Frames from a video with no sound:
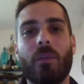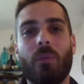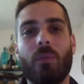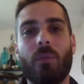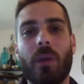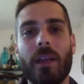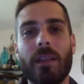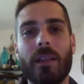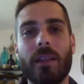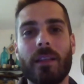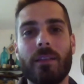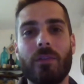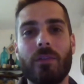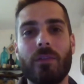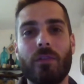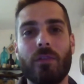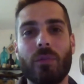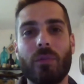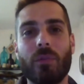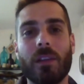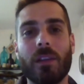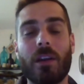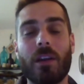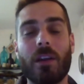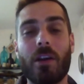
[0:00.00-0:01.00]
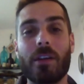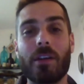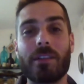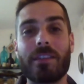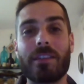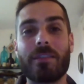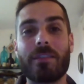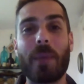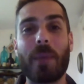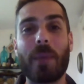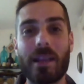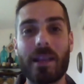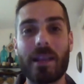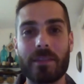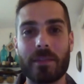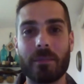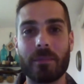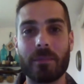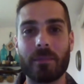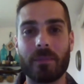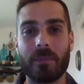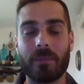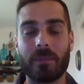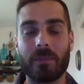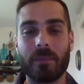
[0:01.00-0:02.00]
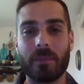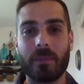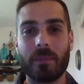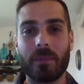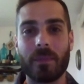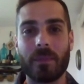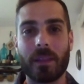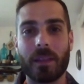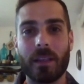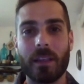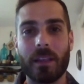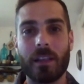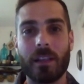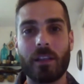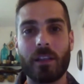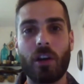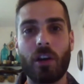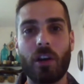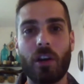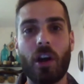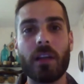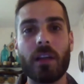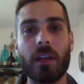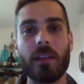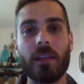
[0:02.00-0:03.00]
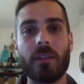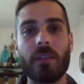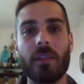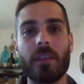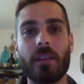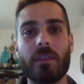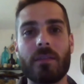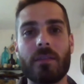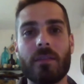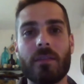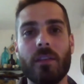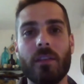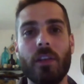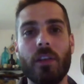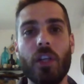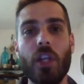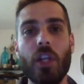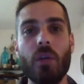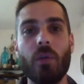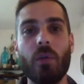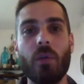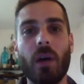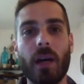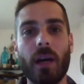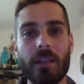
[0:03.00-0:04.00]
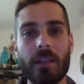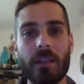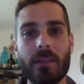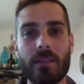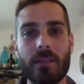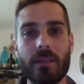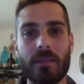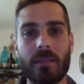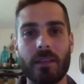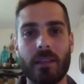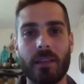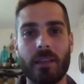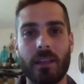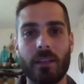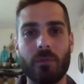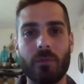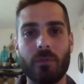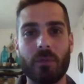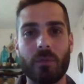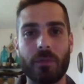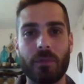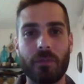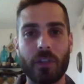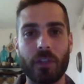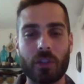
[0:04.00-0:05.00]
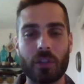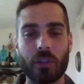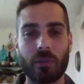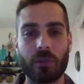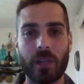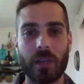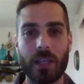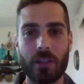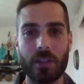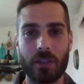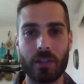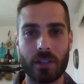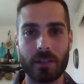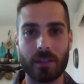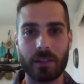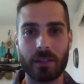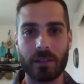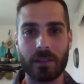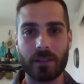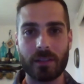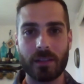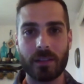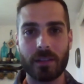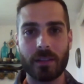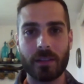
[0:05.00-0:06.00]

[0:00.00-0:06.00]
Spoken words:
went into a large spasm, calling this new ice in refrigeration